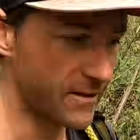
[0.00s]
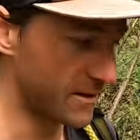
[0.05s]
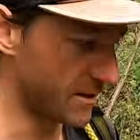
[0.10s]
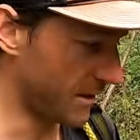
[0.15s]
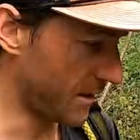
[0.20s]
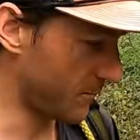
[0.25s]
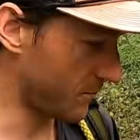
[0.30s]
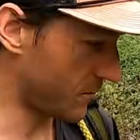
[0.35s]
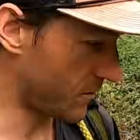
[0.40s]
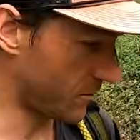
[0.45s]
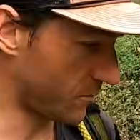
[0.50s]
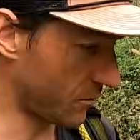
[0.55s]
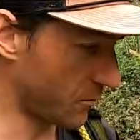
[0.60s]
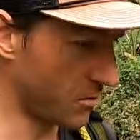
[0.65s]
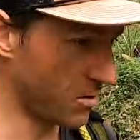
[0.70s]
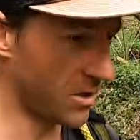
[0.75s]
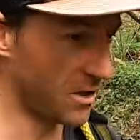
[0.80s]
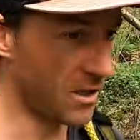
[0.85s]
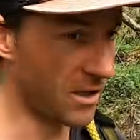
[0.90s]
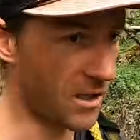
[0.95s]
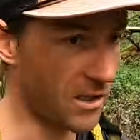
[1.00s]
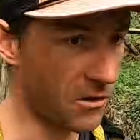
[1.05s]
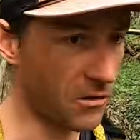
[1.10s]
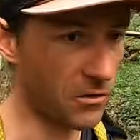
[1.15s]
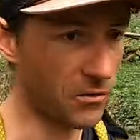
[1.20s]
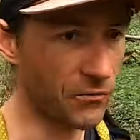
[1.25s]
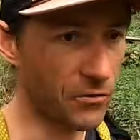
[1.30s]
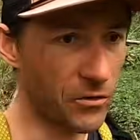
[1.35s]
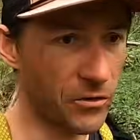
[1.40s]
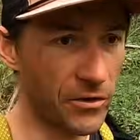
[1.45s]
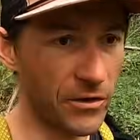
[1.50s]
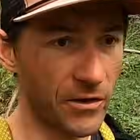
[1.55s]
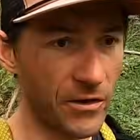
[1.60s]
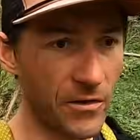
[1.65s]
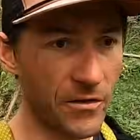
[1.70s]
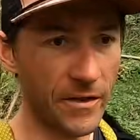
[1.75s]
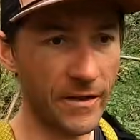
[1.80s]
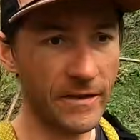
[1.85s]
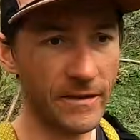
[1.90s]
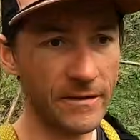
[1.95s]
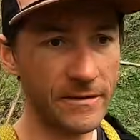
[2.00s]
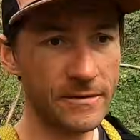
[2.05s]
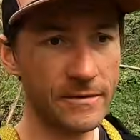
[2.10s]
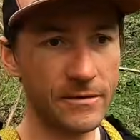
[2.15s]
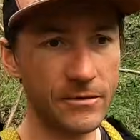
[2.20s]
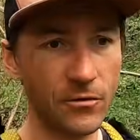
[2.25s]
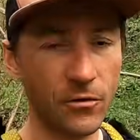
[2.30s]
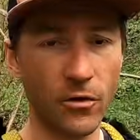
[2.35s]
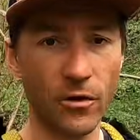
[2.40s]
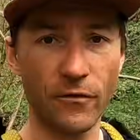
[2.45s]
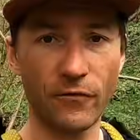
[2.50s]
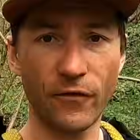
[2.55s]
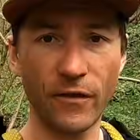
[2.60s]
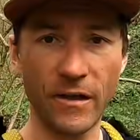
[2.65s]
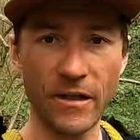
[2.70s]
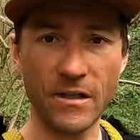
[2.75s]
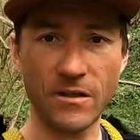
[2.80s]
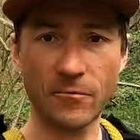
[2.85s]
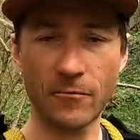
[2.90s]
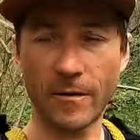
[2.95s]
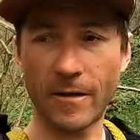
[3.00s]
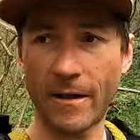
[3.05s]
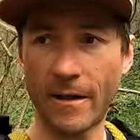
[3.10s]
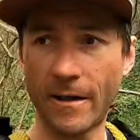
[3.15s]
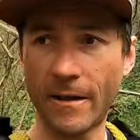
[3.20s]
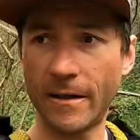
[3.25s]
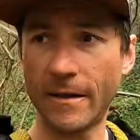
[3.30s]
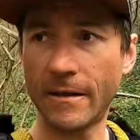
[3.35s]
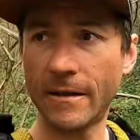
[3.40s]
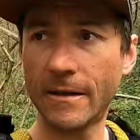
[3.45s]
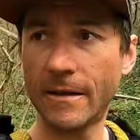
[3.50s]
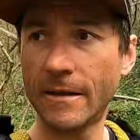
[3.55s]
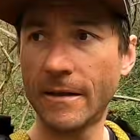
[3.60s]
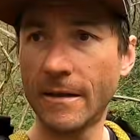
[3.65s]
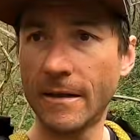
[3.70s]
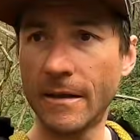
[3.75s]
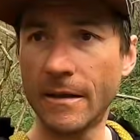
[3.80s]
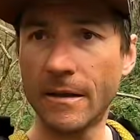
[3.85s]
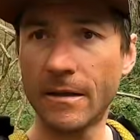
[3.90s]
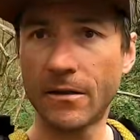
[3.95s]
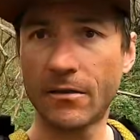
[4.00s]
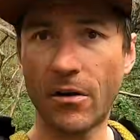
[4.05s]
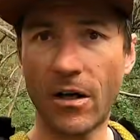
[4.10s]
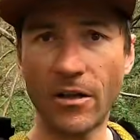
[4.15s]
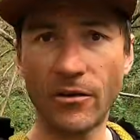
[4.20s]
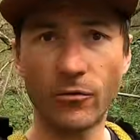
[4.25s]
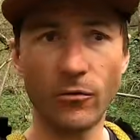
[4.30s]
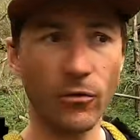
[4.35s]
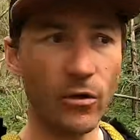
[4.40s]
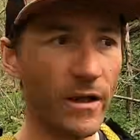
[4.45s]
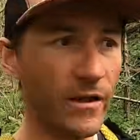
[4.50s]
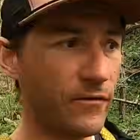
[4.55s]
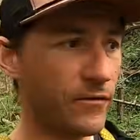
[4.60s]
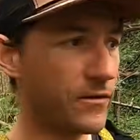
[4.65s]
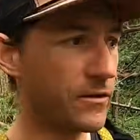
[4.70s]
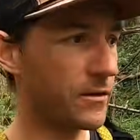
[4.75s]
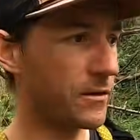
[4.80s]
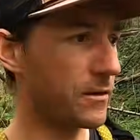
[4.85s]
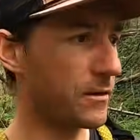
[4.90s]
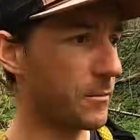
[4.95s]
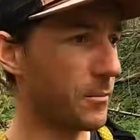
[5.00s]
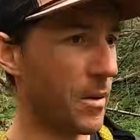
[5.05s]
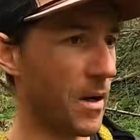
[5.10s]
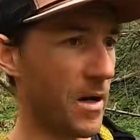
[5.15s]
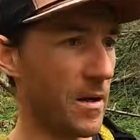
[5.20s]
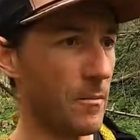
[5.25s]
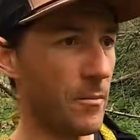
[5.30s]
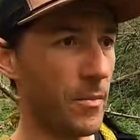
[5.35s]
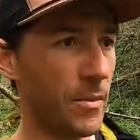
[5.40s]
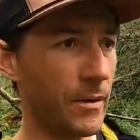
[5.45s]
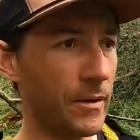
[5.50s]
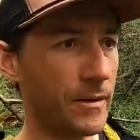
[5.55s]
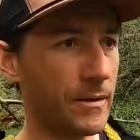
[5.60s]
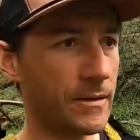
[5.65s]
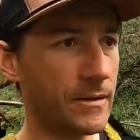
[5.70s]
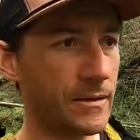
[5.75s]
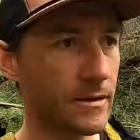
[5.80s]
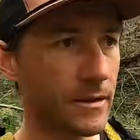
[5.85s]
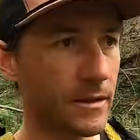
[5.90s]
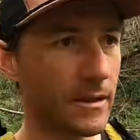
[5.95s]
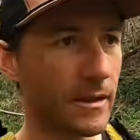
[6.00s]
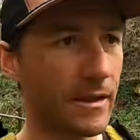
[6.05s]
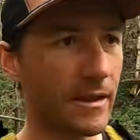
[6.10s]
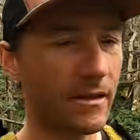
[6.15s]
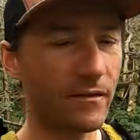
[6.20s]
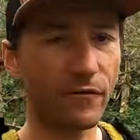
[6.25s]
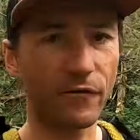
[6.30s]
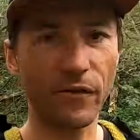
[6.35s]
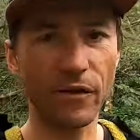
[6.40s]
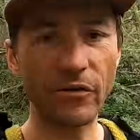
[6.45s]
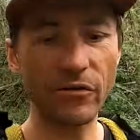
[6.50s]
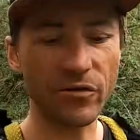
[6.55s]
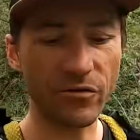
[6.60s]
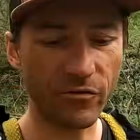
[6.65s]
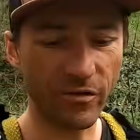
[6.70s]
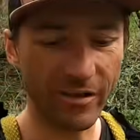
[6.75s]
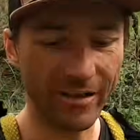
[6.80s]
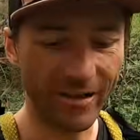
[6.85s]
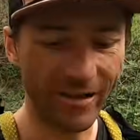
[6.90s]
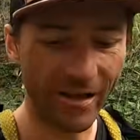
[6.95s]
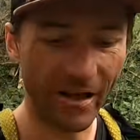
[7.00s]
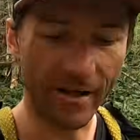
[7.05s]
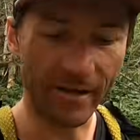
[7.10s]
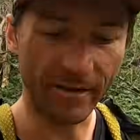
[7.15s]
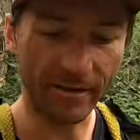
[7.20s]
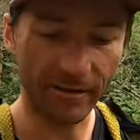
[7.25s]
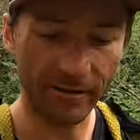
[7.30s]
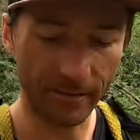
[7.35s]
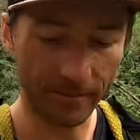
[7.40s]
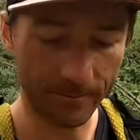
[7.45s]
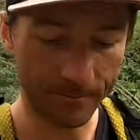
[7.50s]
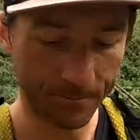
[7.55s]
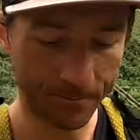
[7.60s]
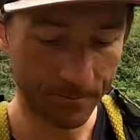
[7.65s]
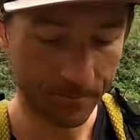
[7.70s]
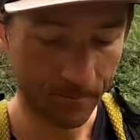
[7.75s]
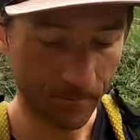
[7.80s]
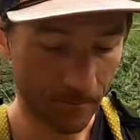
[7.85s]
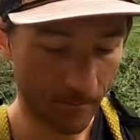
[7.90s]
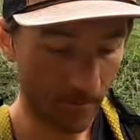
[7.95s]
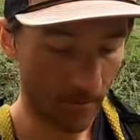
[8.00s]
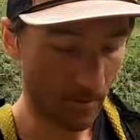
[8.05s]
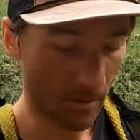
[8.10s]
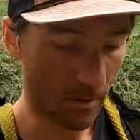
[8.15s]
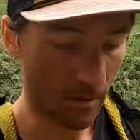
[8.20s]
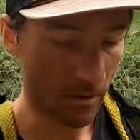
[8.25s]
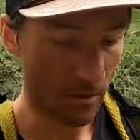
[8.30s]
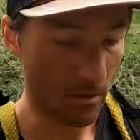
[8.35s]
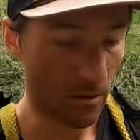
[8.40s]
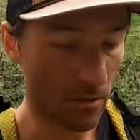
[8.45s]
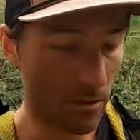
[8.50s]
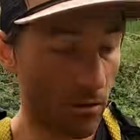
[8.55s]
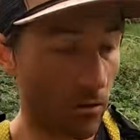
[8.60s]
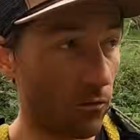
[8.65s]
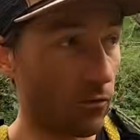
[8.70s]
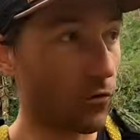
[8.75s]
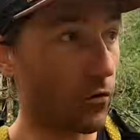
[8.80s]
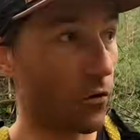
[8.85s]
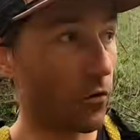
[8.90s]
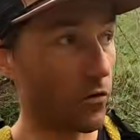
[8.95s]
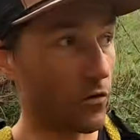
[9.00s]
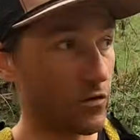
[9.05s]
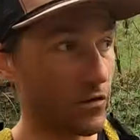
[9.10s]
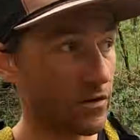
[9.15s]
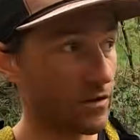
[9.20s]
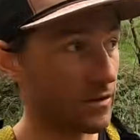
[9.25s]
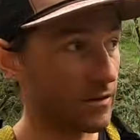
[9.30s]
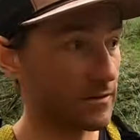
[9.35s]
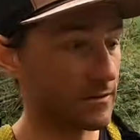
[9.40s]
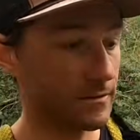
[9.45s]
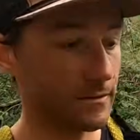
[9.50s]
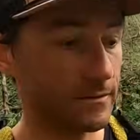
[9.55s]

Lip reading: seems to be out of ordinary. The only thing is, when I try to lift the pipe, it feels really light. Of course,